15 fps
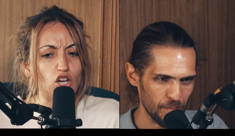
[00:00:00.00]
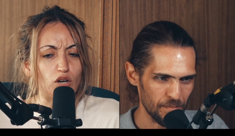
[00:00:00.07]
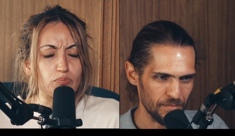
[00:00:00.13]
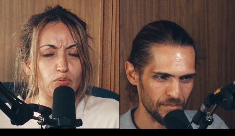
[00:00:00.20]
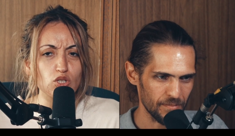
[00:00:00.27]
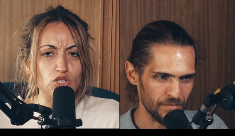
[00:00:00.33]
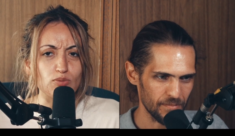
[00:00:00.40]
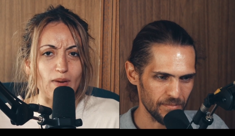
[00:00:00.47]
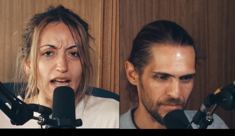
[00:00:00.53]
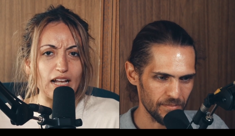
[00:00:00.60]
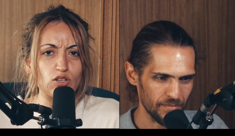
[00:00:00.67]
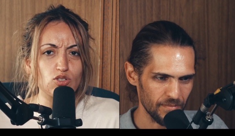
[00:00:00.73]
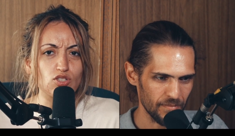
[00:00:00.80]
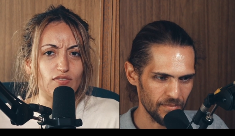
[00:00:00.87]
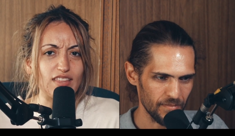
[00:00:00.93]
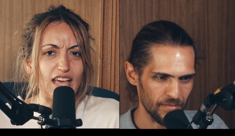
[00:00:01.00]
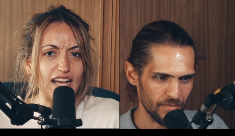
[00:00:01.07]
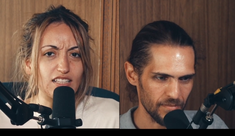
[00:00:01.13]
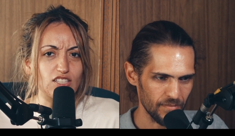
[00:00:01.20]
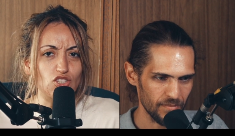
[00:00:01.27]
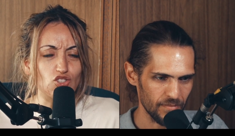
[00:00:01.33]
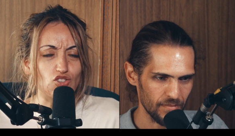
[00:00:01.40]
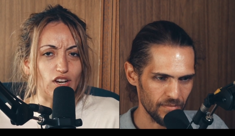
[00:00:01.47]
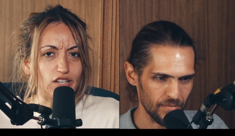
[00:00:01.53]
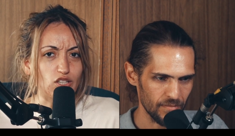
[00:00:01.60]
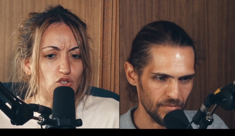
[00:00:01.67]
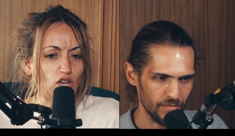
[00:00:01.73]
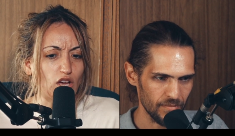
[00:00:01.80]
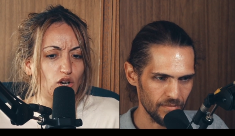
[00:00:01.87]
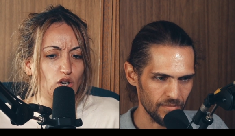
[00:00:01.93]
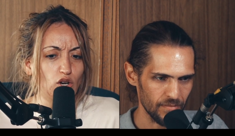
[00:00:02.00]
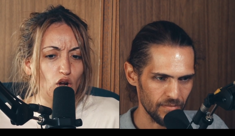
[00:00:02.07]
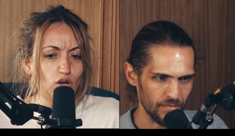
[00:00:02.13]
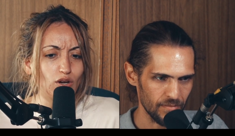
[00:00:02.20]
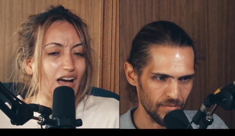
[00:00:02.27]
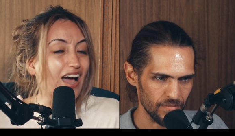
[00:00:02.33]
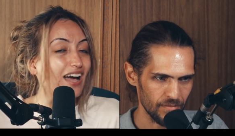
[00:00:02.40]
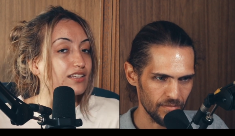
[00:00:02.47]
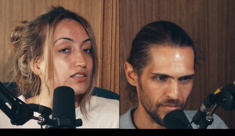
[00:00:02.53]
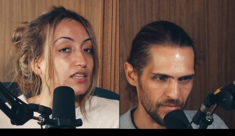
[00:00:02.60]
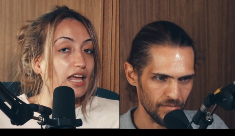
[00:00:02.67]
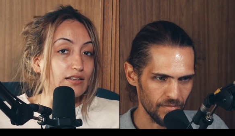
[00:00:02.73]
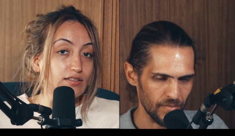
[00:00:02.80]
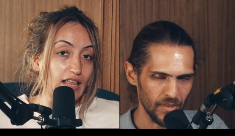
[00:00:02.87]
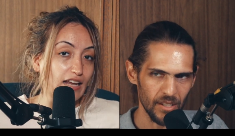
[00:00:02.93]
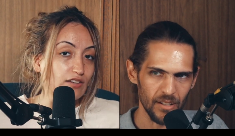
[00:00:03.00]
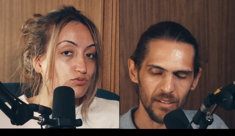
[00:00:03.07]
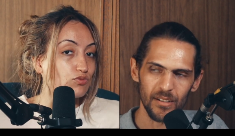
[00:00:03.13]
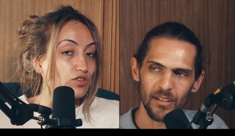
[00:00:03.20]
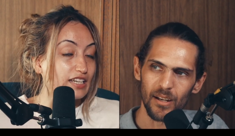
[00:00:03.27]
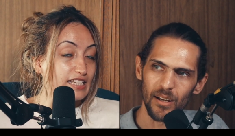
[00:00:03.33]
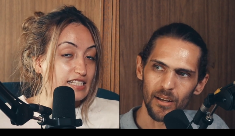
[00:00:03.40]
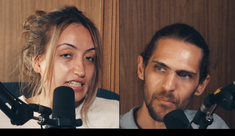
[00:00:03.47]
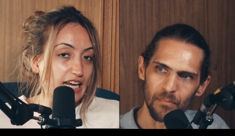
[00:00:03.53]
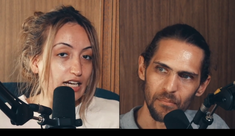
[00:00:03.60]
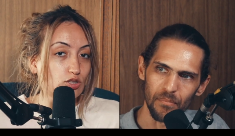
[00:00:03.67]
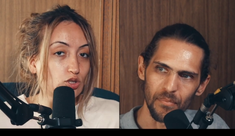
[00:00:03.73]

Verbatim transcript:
Speaker 1: got pushed back because of the actors' strike, so I don't know. I, that that release date